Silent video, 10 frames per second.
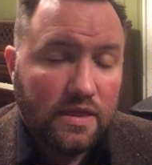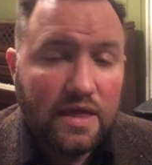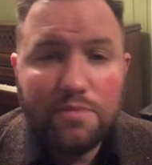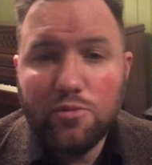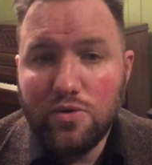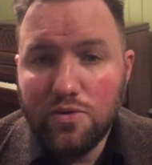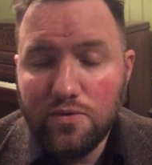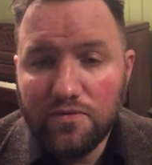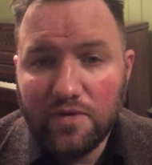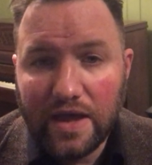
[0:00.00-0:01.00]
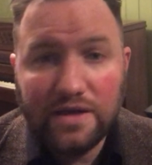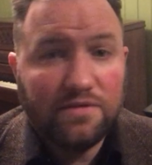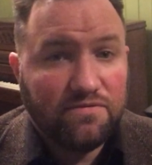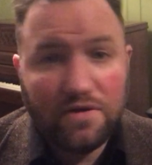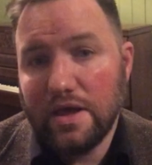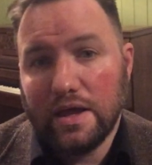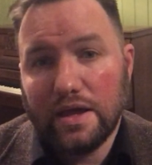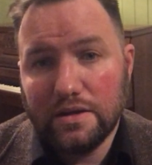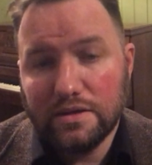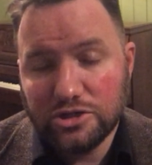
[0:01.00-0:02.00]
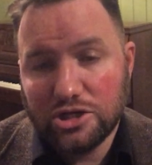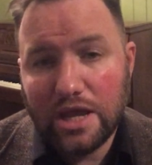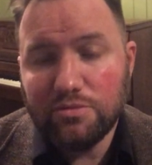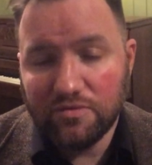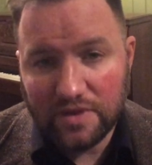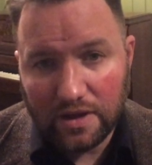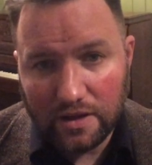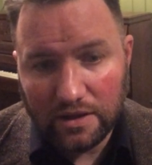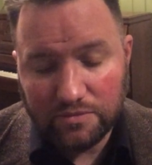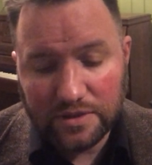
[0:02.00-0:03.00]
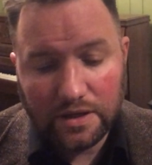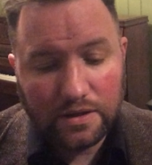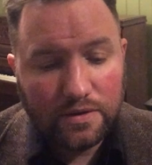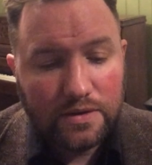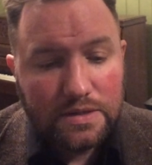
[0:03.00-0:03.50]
they move and define the shape of the ecliptic,